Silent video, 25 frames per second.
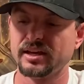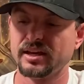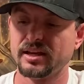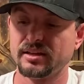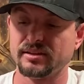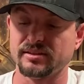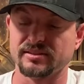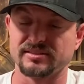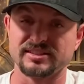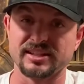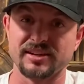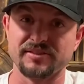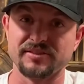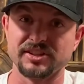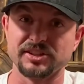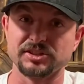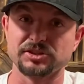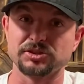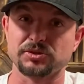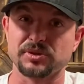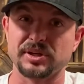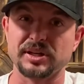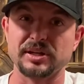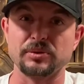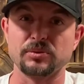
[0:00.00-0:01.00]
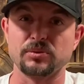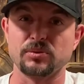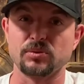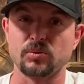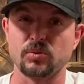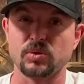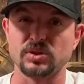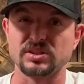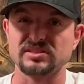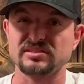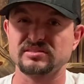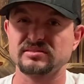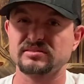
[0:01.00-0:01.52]
The 7 inch screen
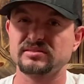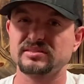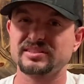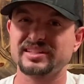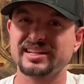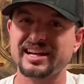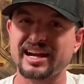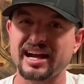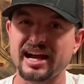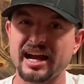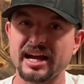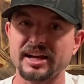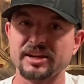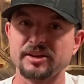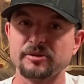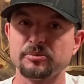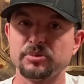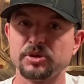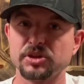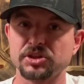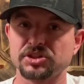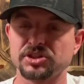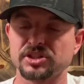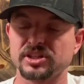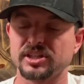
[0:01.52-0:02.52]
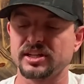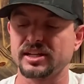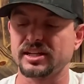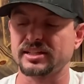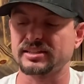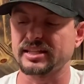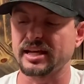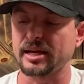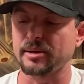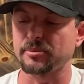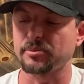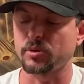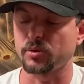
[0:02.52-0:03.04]
was kind of pushing it at
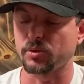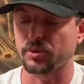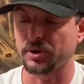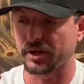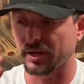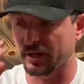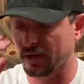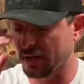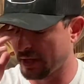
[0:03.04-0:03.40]
that point.